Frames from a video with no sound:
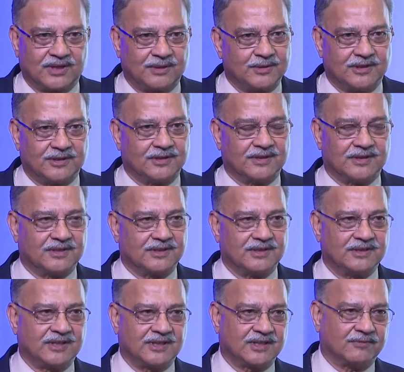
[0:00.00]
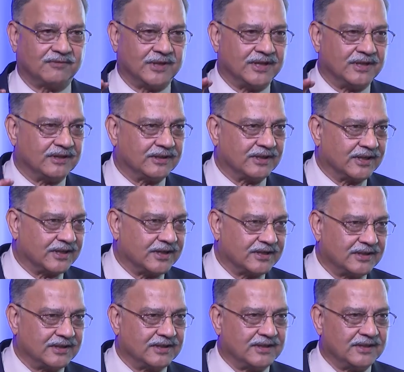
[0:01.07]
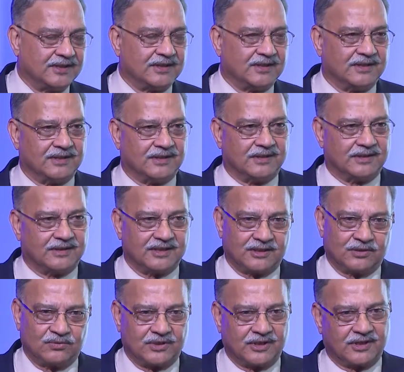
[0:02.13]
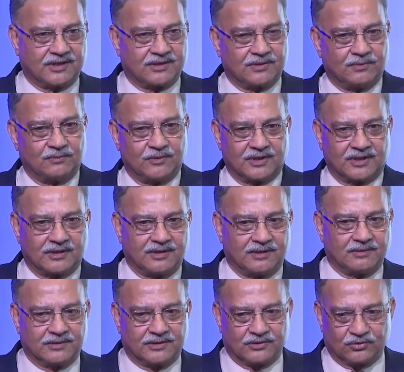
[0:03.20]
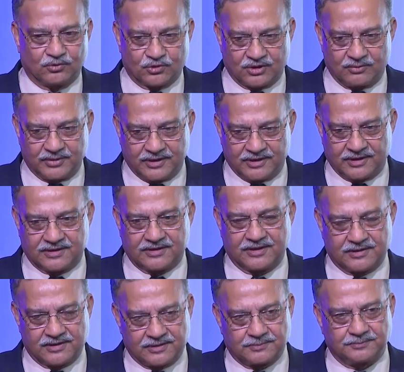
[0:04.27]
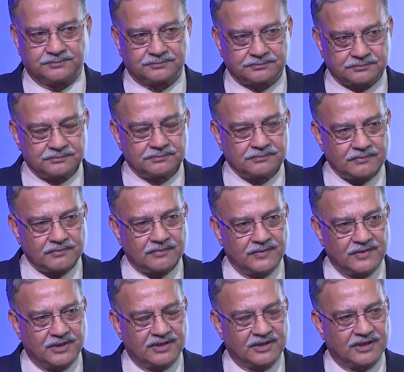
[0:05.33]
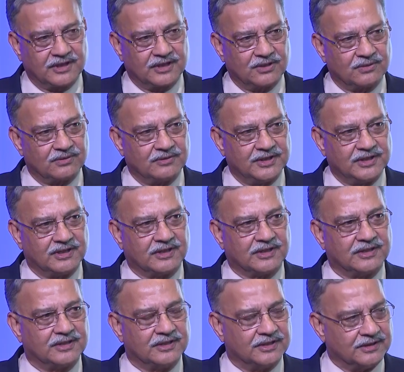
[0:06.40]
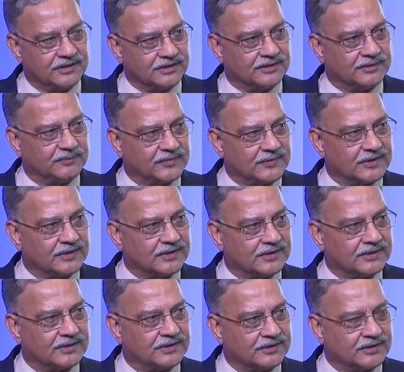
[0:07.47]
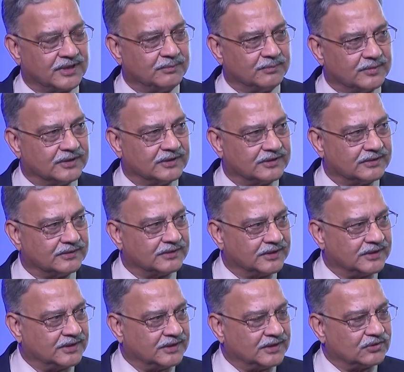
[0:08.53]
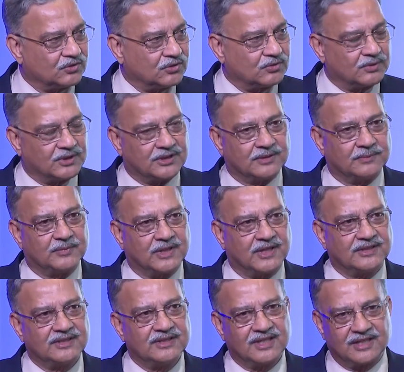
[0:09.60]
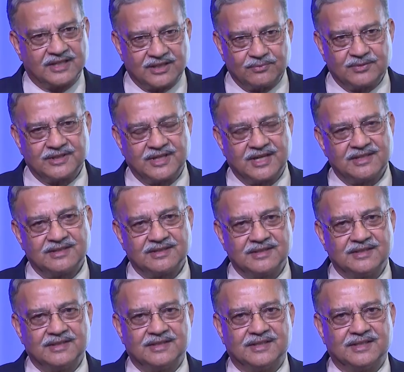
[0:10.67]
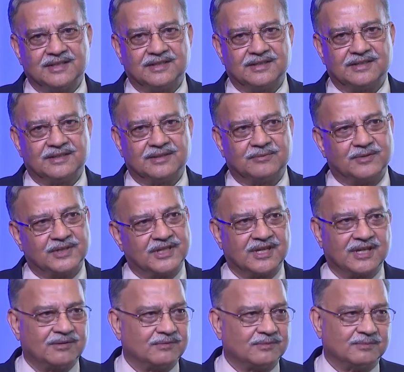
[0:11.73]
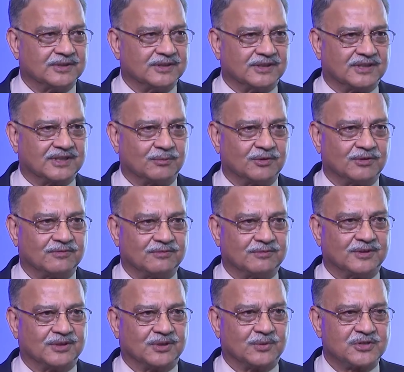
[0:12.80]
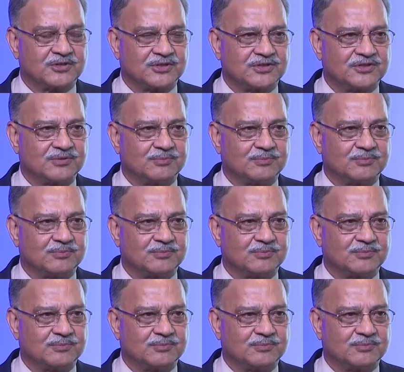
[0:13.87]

I mean, they are very targeted. They do their homework with social media, etc., and carry out very targeted crime. So I think I'll end with that, and we can have a couple of questions.